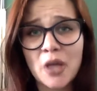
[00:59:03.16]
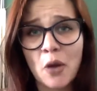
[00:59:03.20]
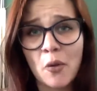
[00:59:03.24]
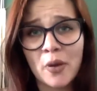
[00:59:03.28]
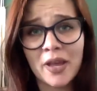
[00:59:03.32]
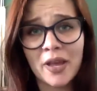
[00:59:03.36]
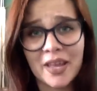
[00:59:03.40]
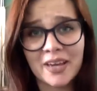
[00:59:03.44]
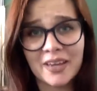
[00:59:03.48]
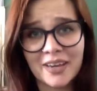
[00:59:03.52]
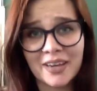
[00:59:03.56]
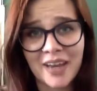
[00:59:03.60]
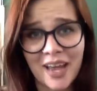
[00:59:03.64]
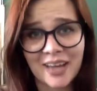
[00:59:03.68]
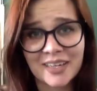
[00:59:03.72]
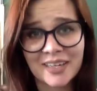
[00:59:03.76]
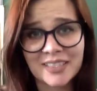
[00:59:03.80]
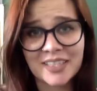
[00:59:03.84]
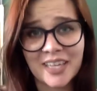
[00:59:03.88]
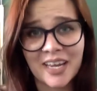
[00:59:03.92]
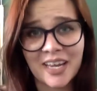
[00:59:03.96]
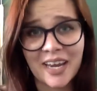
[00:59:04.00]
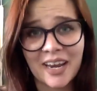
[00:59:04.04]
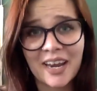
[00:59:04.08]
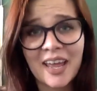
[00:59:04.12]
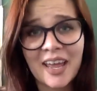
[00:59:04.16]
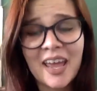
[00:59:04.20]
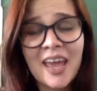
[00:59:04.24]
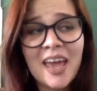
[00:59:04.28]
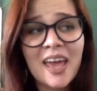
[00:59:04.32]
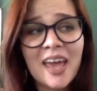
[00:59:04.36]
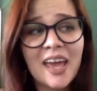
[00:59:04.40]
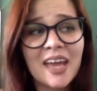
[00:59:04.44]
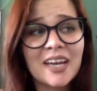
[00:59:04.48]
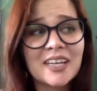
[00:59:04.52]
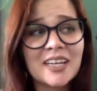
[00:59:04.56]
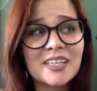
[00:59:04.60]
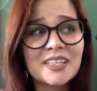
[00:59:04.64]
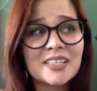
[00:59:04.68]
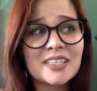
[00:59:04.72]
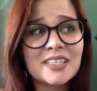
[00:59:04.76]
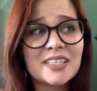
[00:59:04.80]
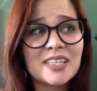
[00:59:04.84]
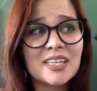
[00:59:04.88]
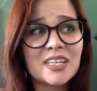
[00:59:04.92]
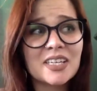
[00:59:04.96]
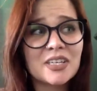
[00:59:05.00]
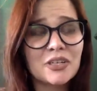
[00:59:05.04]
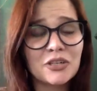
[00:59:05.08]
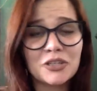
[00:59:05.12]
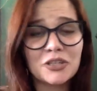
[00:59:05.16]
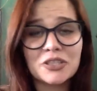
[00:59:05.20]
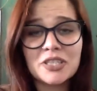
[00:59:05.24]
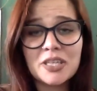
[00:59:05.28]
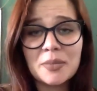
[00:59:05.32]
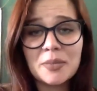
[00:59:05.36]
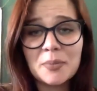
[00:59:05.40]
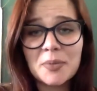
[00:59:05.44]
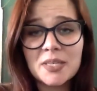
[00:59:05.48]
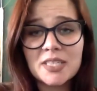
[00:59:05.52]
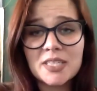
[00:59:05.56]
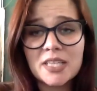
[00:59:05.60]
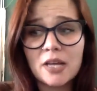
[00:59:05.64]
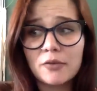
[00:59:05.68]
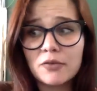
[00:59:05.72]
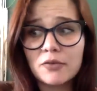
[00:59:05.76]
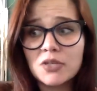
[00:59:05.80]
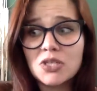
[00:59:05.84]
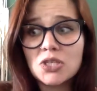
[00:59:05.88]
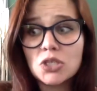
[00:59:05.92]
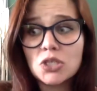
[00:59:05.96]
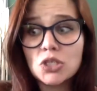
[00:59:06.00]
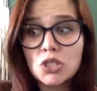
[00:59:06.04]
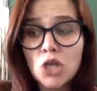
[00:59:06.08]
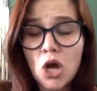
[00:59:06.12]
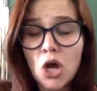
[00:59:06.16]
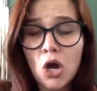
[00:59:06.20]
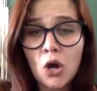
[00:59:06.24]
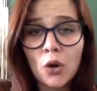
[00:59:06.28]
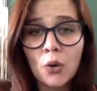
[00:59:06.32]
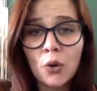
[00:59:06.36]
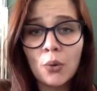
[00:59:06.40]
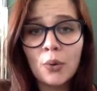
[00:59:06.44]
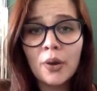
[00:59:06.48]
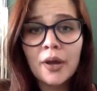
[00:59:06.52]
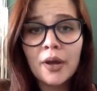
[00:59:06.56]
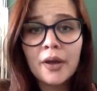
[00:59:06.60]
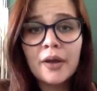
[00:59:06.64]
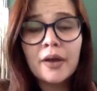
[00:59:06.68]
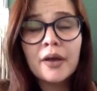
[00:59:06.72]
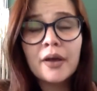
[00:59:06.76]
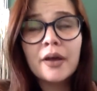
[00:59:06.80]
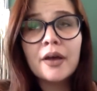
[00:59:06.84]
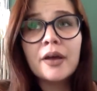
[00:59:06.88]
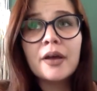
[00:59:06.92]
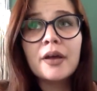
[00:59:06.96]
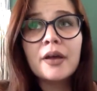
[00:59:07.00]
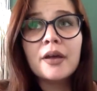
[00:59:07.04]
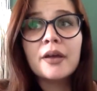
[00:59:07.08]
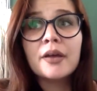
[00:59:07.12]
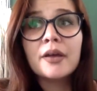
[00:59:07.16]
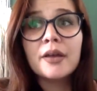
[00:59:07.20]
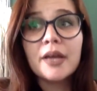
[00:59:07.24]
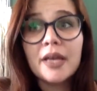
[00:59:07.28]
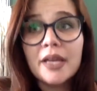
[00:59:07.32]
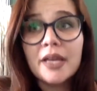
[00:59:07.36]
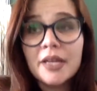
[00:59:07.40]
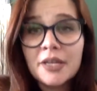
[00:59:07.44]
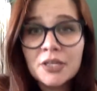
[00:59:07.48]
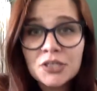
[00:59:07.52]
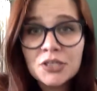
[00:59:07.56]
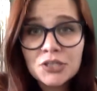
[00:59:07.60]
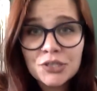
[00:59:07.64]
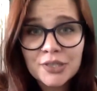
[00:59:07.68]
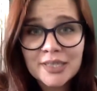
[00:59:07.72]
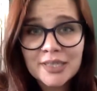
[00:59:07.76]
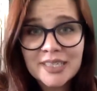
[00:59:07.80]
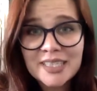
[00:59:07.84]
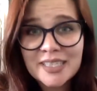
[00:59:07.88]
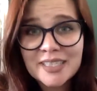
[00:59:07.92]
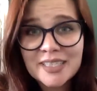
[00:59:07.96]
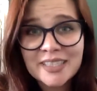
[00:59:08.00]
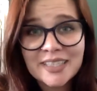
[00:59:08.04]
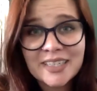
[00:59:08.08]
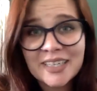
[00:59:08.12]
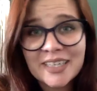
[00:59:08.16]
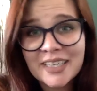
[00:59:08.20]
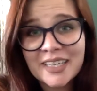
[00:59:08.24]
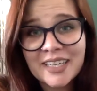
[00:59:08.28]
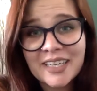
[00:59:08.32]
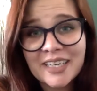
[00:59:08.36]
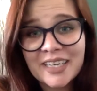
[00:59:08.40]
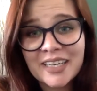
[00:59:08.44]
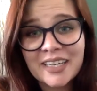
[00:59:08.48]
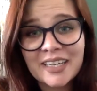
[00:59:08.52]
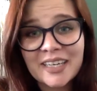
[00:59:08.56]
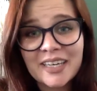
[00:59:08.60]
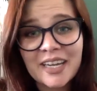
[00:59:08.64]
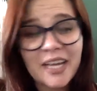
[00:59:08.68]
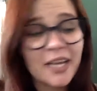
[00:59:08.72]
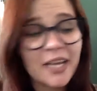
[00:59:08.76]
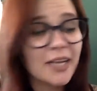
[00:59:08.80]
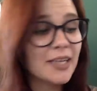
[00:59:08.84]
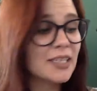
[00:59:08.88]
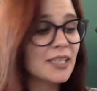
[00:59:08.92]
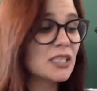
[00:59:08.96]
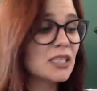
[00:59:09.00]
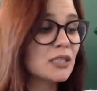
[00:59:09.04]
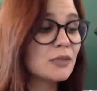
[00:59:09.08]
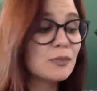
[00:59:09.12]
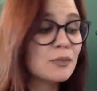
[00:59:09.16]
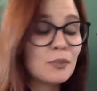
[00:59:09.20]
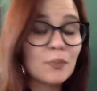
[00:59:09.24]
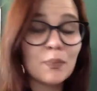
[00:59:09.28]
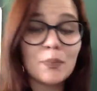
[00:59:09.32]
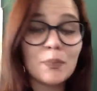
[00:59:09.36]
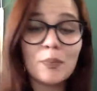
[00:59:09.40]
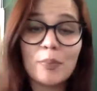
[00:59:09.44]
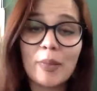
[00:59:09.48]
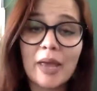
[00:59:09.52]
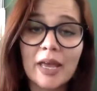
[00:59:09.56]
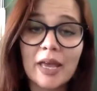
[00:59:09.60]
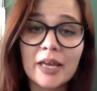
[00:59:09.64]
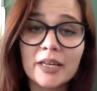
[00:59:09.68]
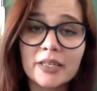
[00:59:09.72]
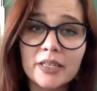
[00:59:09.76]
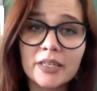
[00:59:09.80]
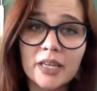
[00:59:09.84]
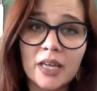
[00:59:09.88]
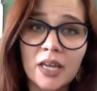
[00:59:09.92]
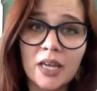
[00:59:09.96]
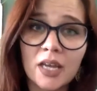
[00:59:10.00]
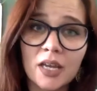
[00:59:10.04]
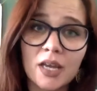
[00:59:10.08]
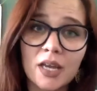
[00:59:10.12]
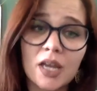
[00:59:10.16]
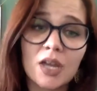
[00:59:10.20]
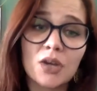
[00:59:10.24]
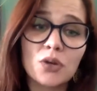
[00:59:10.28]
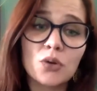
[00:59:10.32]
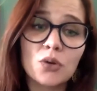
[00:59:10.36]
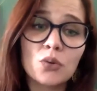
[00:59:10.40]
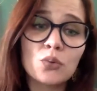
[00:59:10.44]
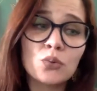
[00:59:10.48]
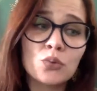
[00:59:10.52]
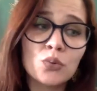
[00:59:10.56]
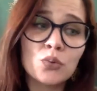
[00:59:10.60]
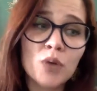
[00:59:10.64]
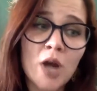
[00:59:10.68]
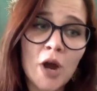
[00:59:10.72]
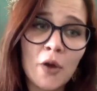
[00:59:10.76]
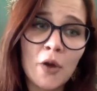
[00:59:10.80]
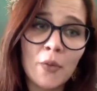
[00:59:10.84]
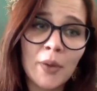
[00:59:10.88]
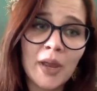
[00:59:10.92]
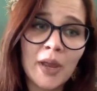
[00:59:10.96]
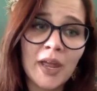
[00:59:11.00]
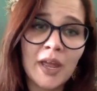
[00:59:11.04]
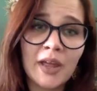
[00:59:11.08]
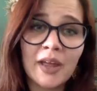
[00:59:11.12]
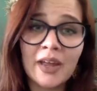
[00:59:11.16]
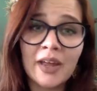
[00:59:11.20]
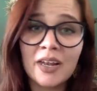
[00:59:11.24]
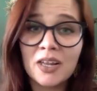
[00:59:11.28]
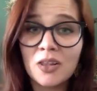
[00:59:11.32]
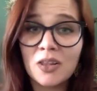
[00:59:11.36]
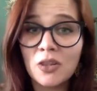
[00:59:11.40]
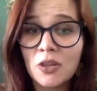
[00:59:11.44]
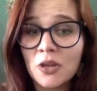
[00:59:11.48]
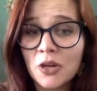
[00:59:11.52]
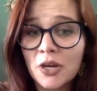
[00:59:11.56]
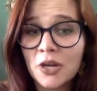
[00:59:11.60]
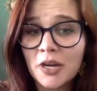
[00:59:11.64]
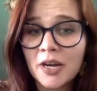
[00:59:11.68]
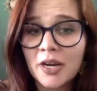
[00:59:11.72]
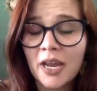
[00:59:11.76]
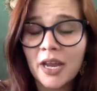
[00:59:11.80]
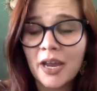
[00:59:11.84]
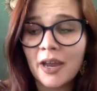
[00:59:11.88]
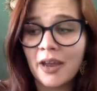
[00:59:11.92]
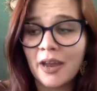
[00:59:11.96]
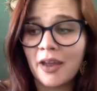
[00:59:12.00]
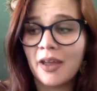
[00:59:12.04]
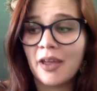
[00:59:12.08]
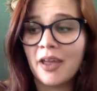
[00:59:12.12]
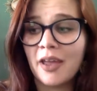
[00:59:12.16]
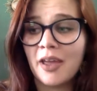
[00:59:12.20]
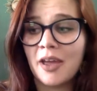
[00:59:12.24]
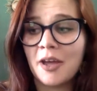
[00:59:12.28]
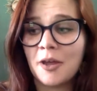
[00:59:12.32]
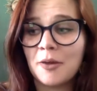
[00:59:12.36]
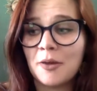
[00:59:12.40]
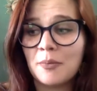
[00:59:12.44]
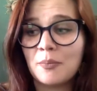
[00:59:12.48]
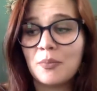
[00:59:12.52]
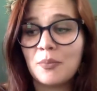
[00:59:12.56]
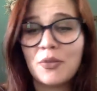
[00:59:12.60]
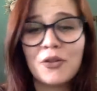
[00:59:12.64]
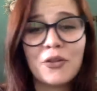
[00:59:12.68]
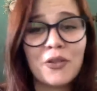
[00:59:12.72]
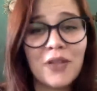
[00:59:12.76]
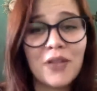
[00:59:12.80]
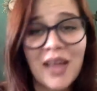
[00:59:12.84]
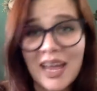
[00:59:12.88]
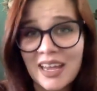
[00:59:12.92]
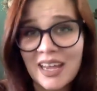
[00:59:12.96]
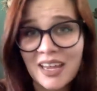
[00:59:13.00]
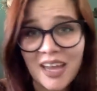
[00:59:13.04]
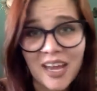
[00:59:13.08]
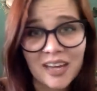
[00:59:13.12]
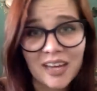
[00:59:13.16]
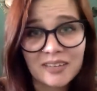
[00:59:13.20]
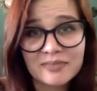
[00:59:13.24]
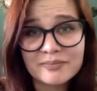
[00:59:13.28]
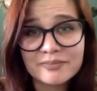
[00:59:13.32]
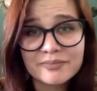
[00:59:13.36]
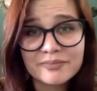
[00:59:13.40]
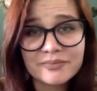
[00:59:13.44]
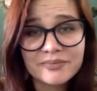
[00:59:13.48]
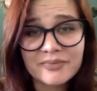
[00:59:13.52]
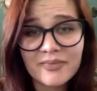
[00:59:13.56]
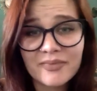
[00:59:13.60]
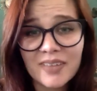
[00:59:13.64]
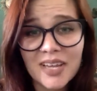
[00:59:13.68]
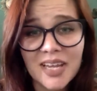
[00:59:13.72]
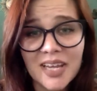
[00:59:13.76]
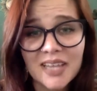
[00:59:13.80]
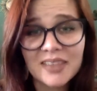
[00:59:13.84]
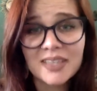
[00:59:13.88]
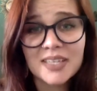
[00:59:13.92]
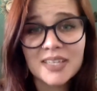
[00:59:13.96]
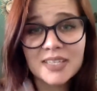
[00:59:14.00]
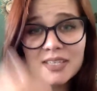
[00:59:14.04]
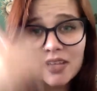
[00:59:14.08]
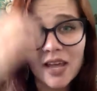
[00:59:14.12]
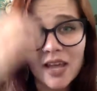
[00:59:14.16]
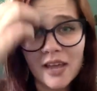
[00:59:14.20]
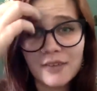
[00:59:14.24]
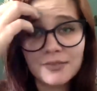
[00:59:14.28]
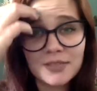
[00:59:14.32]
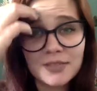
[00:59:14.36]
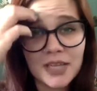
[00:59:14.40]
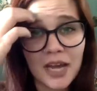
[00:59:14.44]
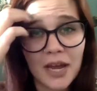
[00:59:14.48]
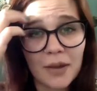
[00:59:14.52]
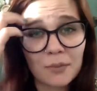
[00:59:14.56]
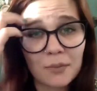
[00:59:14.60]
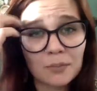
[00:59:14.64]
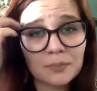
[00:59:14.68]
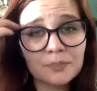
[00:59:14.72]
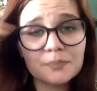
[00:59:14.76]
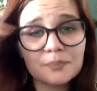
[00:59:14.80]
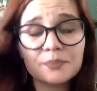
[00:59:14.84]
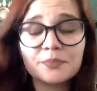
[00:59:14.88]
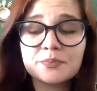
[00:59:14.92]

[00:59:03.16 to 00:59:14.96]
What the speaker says: connected, and your deepest self is so interested in expanding and growing and learning and playing in this lifetime.